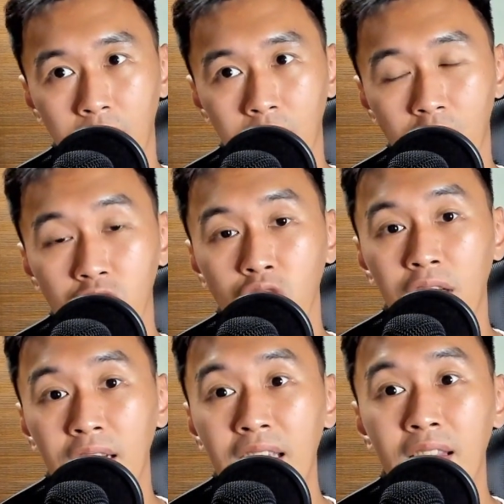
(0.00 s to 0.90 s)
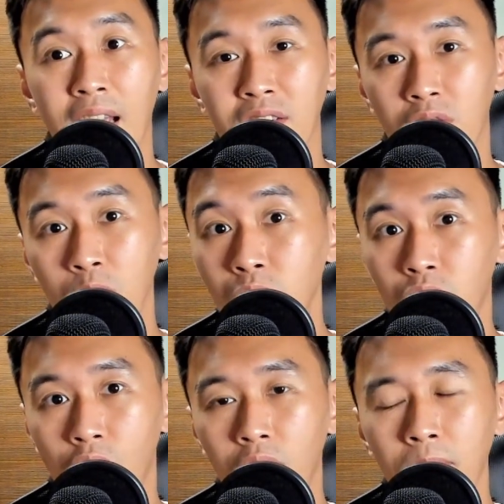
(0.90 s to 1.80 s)
logically they are still
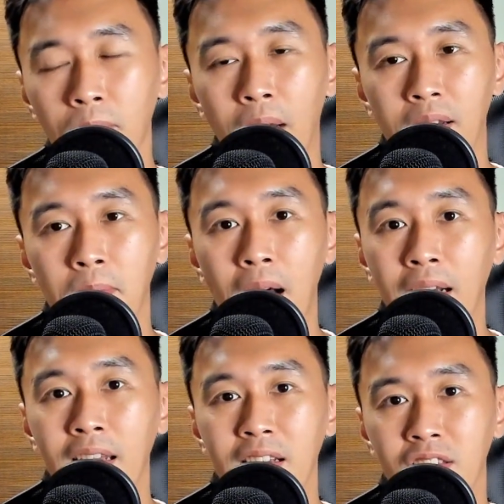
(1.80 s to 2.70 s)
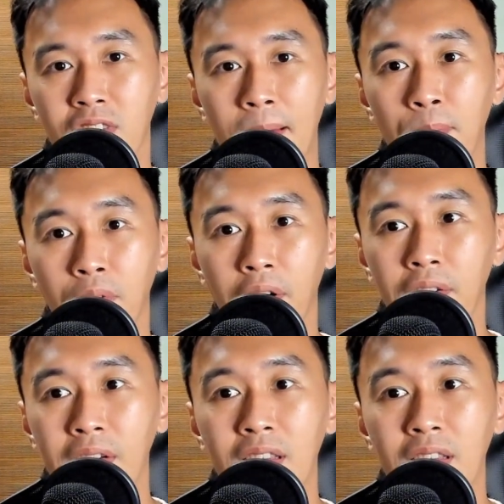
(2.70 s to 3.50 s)
strong, but the market is temporarily